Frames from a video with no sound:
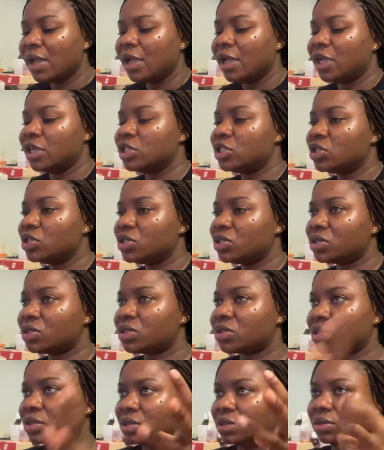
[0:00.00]
it
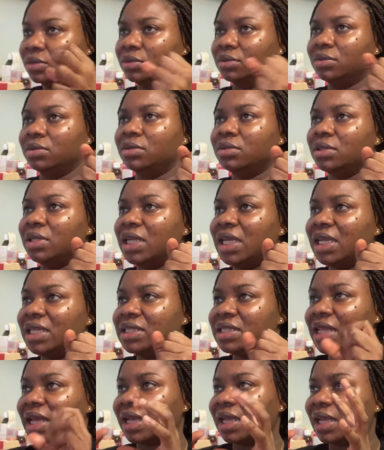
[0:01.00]
just is
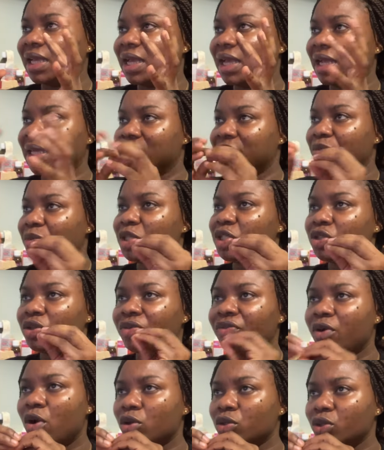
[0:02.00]
like it's a mixture
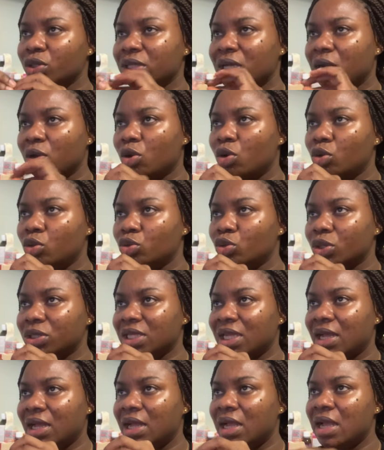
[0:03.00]
of hot water and cold
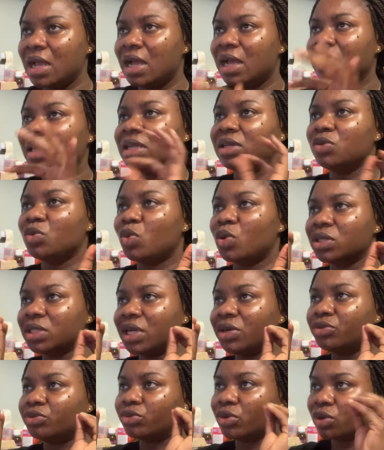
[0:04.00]
water and then the
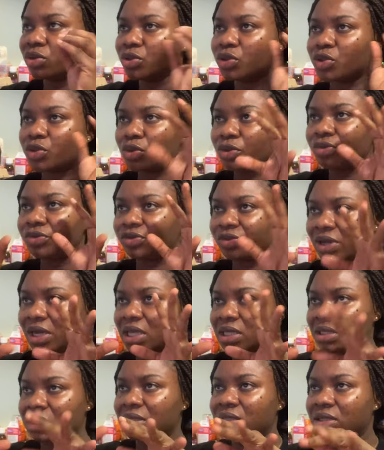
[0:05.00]
water runs so
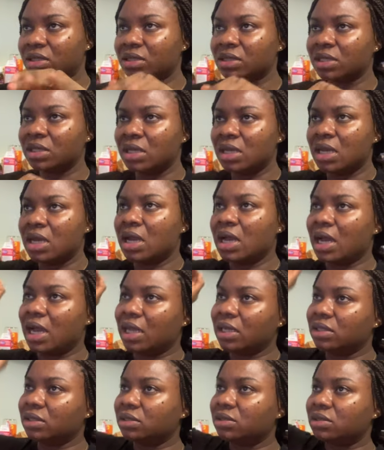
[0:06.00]
fast
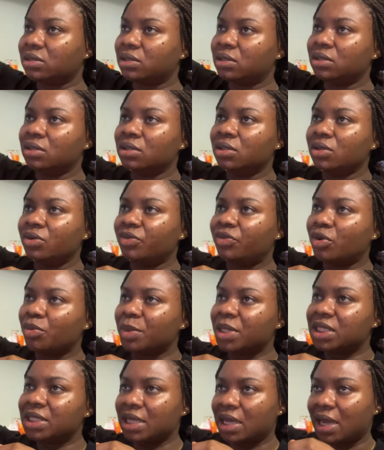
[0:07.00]
and from a
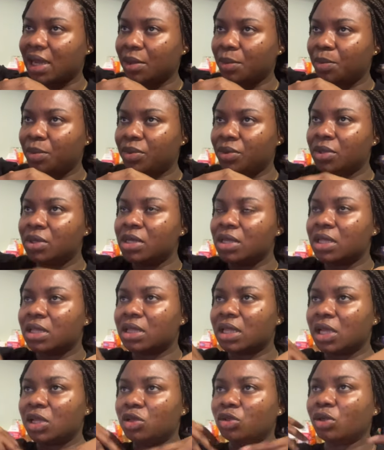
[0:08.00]
tap
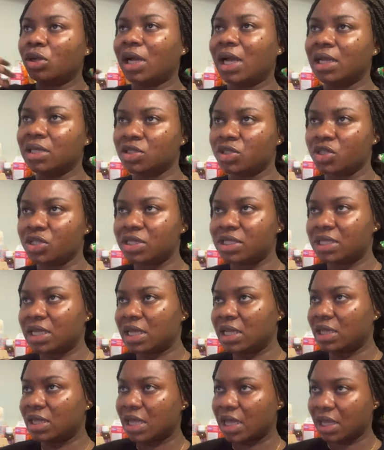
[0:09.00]
that you can just
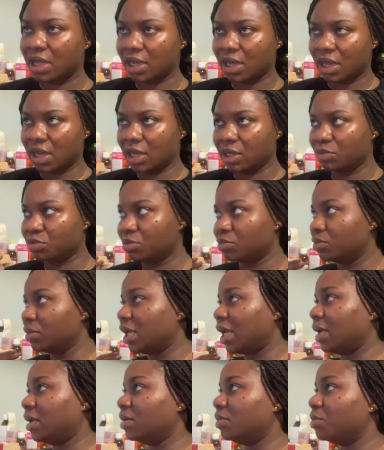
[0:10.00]
stay there and
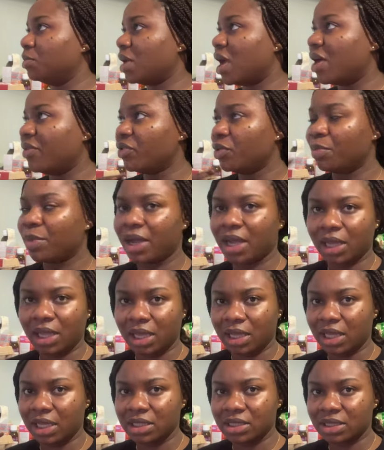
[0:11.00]
like have your back
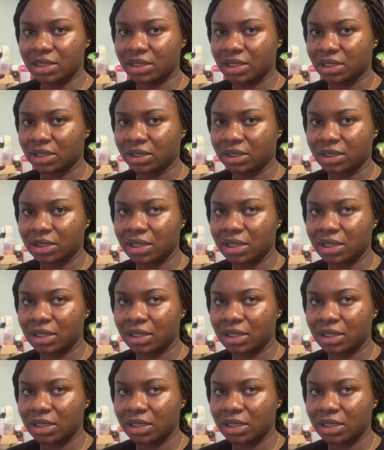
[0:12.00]
against it